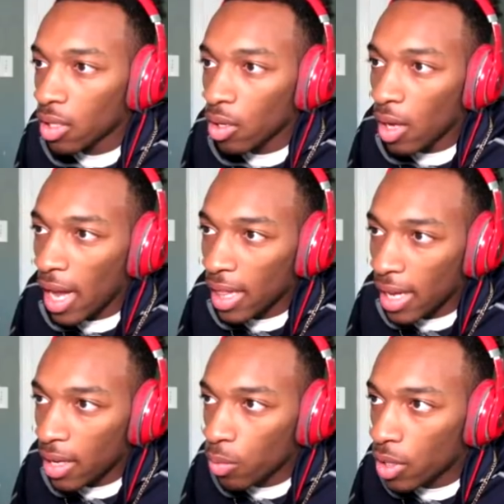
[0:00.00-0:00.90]
little
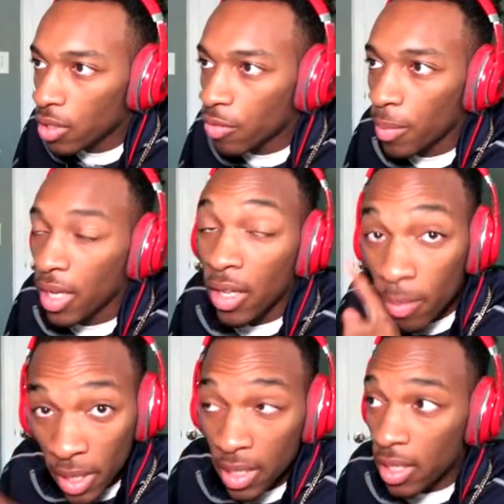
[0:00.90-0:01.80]
highlighted ones from the other
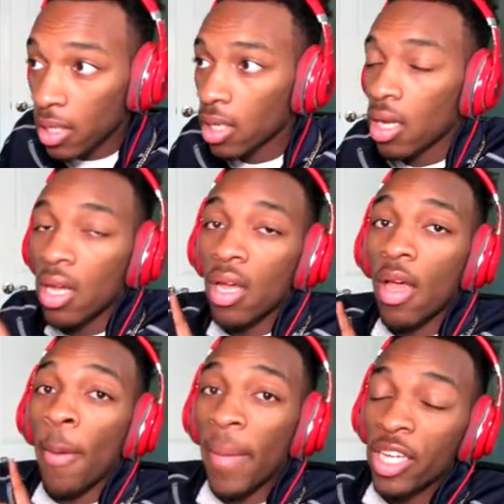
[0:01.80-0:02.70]
melody?
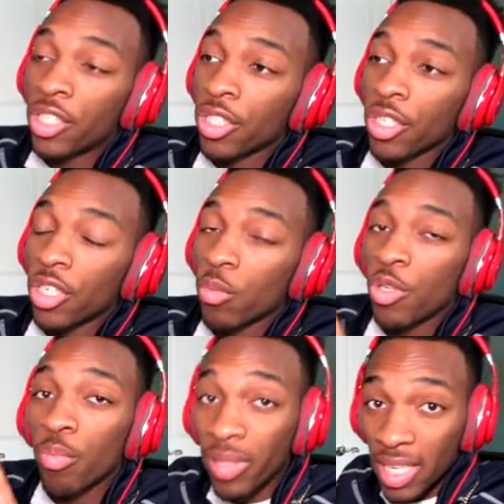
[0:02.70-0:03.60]
Make sure
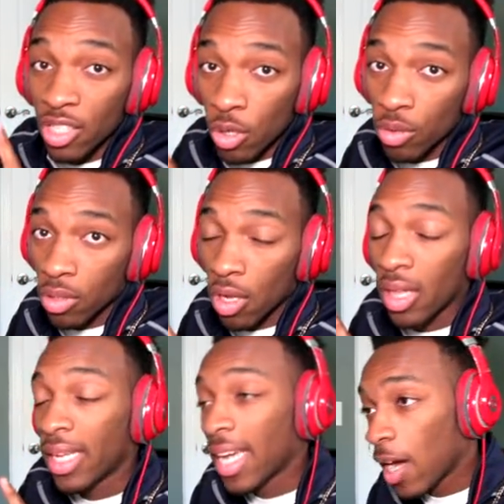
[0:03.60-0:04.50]
when you place notes
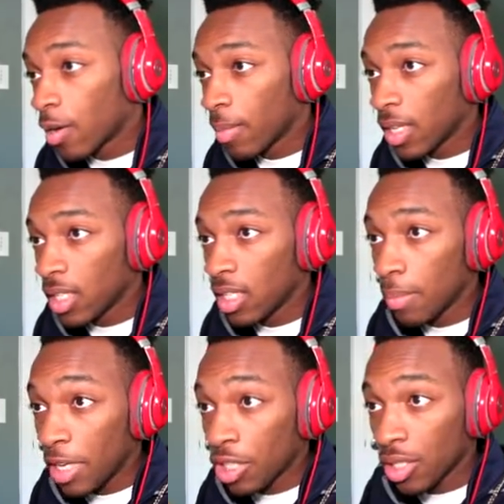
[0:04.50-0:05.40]
on the counter
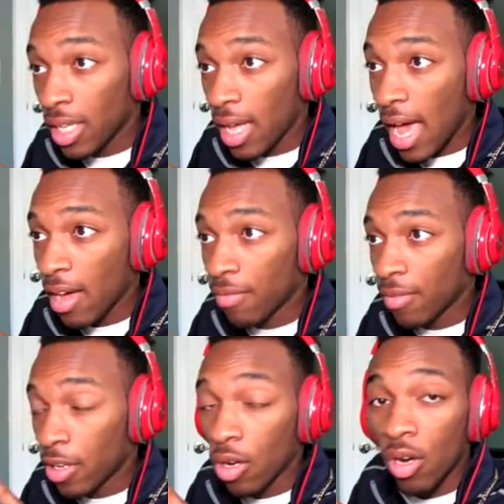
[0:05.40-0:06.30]
melody, make sure
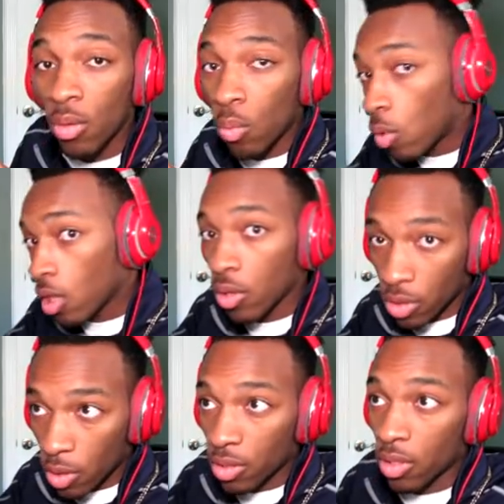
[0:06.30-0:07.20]
they're on one of
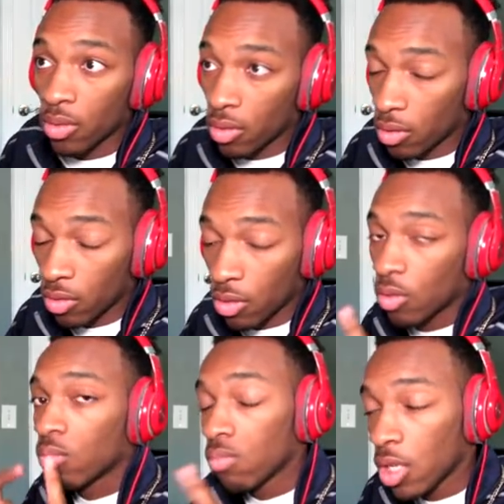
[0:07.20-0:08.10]
those ghost notes.
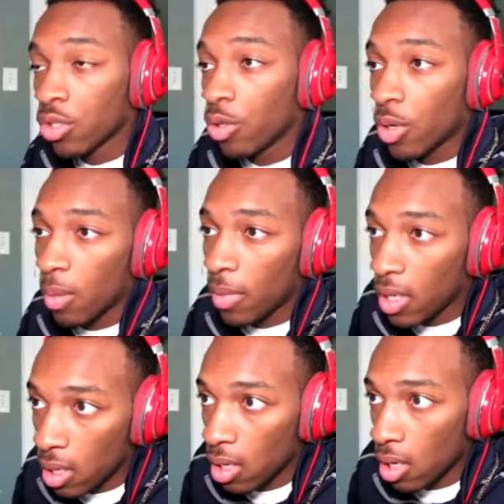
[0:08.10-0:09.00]
So I'll show you what I mean.
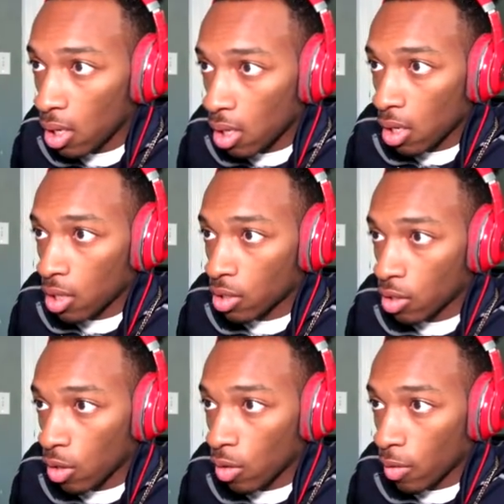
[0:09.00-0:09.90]

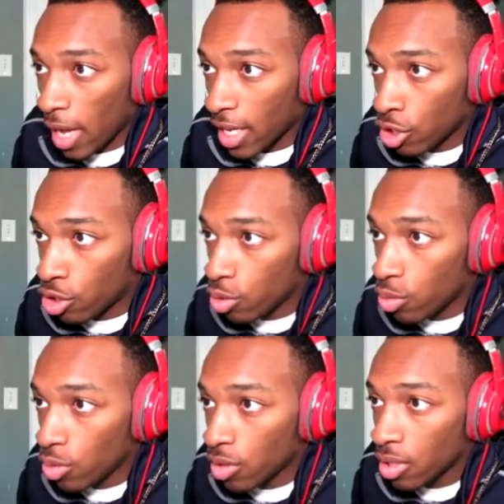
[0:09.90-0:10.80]
So I can
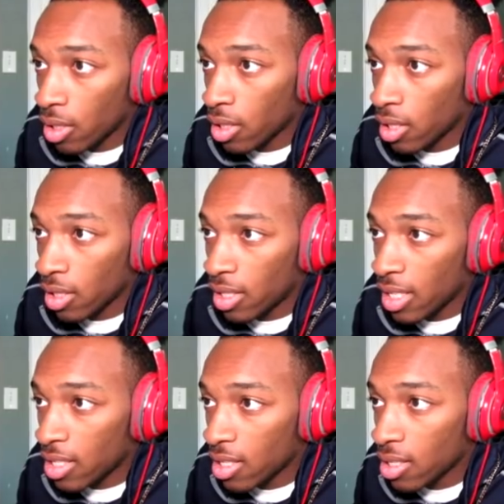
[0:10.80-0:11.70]
choose
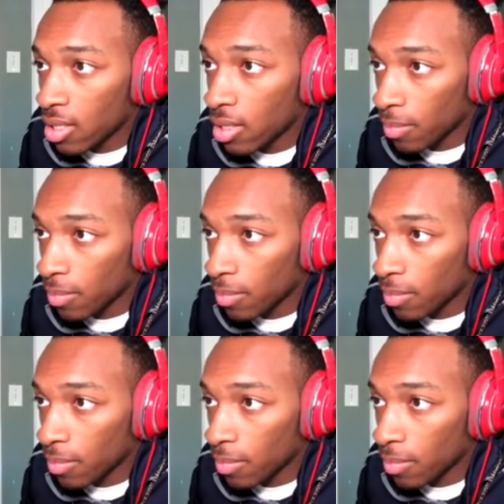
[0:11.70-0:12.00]
this.